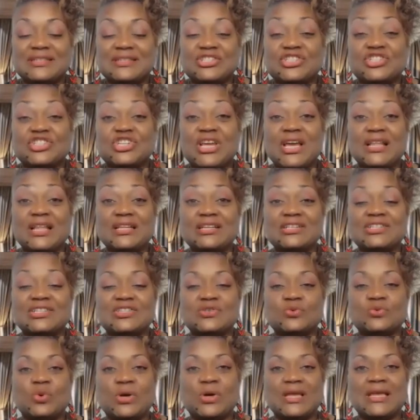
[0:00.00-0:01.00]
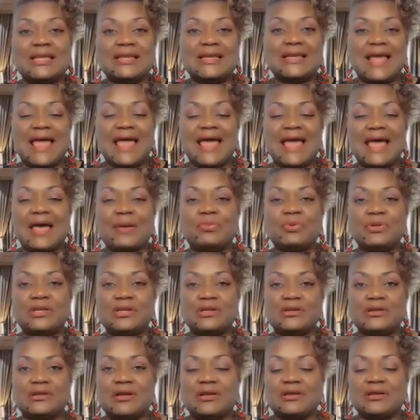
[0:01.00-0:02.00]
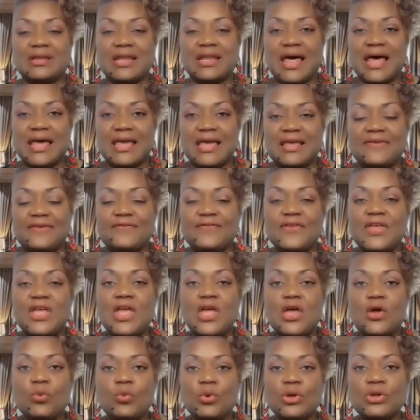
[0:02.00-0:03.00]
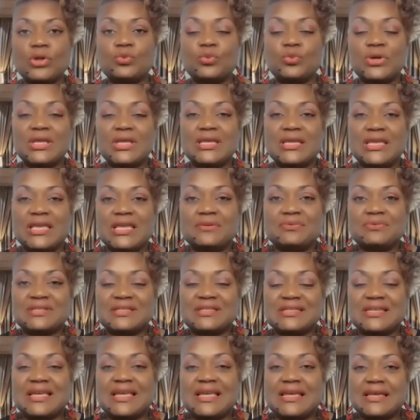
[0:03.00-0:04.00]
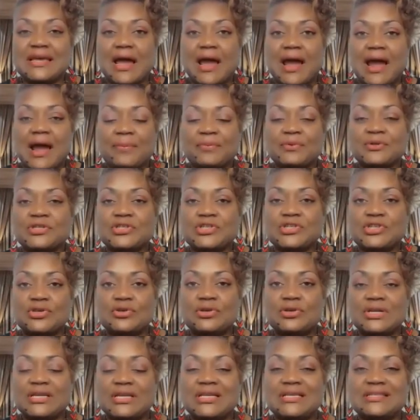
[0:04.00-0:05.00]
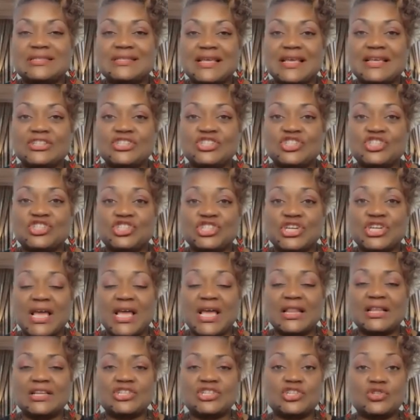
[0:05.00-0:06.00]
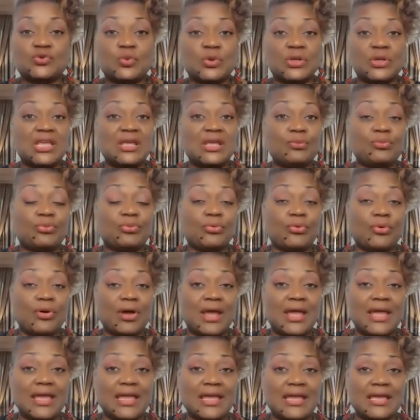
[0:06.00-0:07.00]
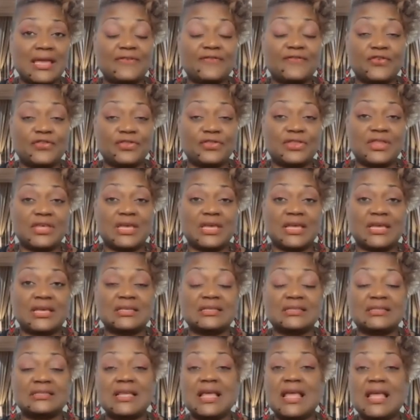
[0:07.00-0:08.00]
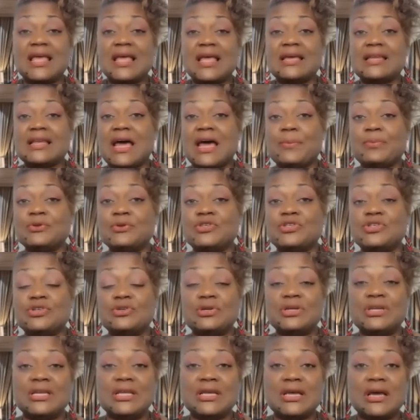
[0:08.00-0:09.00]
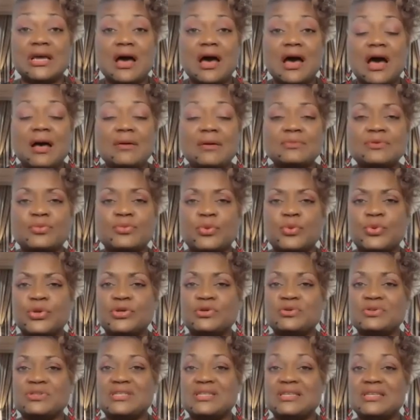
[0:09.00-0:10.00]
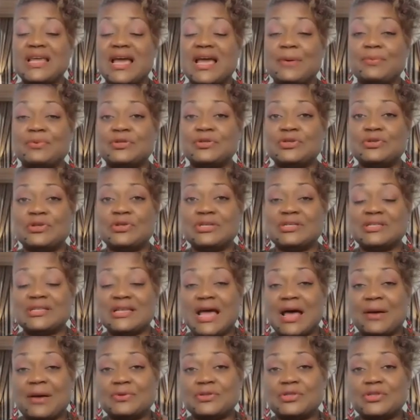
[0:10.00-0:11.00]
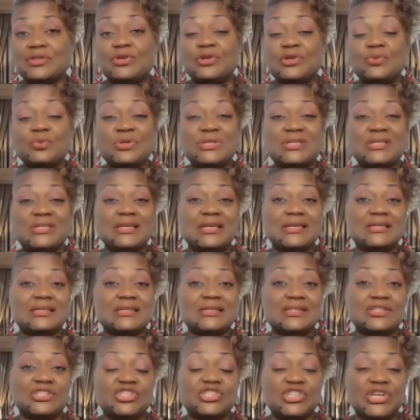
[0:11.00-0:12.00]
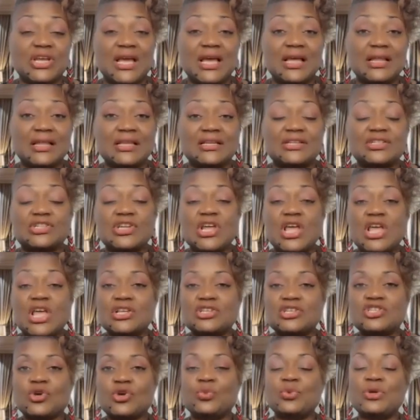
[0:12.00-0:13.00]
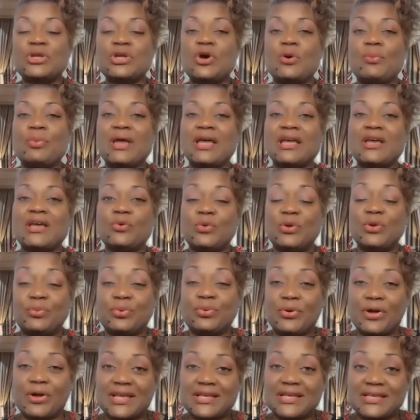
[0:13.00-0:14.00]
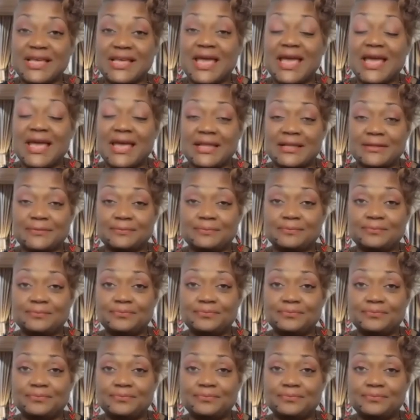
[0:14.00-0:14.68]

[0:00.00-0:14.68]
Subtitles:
as challenges. What can happen in our life when we keep seeing our opportunities as challenges? We keep praying for things, an opportunity comes, but we don't see the opportunity as an opportunity. We see it as a challenge. So we go back and we pray again.